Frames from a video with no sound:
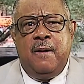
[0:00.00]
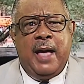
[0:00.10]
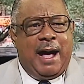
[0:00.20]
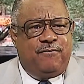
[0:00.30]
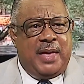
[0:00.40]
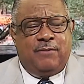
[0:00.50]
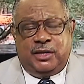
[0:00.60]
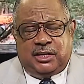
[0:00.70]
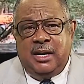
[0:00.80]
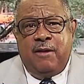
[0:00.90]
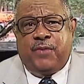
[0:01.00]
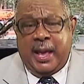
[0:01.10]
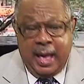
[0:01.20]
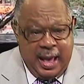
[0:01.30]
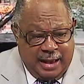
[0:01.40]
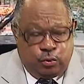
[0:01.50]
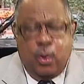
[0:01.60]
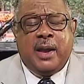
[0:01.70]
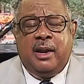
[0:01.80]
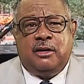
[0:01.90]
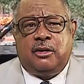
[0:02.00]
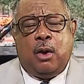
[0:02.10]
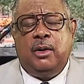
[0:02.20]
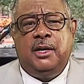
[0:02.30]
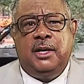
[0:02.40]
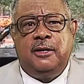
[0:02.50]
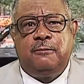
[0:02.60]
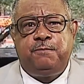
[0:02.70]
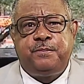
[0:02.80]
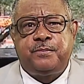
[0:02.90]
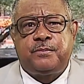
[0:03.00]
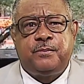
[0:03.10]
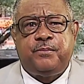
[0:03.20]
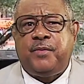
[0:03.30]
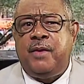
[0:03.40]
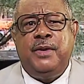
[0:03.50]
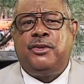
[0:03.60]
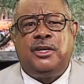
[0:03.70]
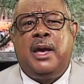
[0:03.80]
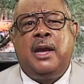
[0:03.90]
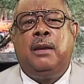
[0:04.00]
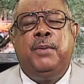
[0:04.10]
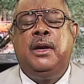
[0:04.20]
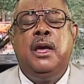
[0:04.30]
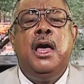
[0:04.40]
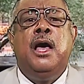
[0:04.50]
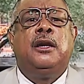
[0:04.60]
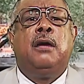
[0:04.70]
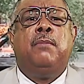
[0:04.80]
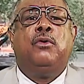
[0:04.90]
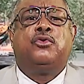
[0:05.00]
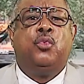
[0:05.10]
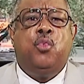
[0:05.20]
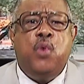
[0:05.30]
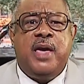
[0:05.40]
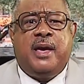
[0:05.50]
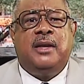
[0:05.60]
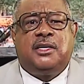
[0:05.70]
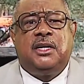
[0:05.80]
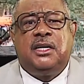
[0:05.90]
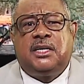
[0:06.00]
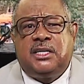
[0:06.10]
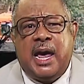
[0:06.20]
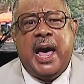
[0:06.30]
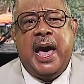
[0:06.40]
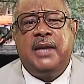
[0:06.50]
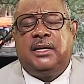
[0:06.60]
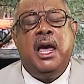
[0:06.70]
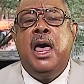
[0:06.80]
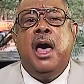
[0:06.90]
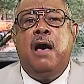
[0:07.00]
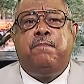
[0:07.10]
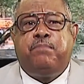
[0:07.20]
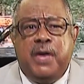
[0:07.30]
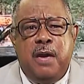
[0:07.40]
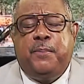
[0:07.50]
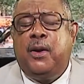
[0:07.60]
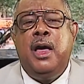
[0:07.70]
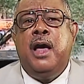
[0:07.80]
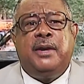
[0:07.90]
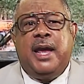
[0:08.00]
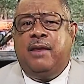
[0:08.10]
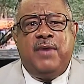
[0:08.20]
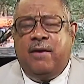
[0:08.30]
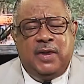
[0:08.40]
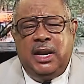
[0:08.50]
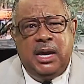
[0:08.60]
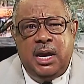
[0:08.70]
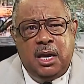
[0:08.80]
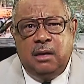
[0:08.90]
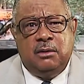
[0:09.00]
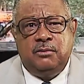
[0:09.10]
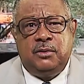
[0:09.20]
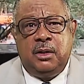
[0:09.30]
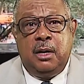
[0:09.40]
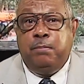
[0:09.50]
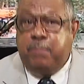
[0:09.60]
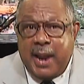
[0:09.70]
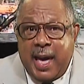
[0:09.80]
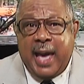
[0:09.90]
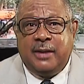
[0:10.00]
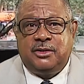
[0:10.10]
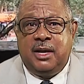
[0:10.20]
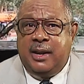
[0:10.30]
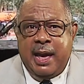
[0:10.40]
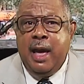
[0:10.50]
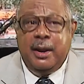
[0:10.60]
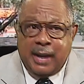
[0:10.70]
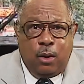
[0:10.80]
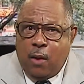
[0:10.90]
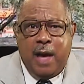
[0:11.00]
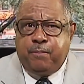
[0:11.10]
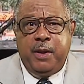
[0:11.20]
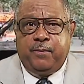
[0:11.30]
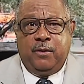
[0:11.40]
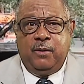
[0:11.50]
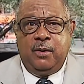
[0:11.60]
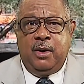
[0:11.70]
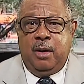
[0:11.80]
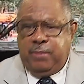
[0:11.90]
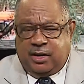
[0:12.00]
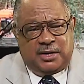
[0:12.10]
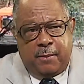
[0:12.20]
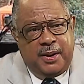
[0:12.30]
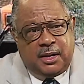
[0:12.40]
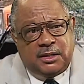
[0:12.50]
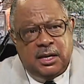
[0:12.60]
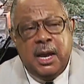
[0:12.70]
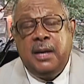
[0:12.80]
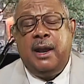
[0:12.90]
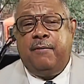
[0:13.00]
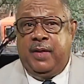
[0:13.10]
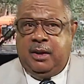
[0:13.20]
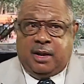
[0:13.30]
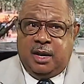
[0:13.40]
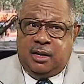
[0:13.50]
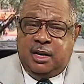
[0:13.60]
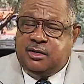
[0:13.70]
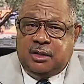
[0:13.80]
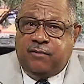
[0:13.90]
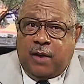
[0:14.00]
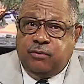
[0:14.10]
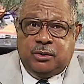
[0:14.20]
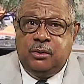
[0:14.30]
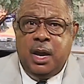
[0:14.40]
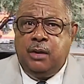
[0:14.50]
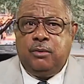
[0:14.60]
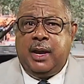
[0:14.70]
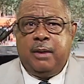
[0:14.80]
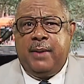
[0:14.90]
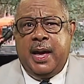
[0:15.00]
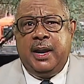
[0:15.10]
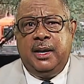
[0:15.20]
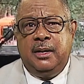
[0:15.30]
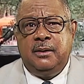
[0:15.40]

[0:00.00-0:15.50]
I've never seen anything as wicked as all of this. This has got to be the most wicked society of people that have ever lived. Blacks, and not, not white people, because they've been considered. Now they're cutting their stuff off too, no doubt about it.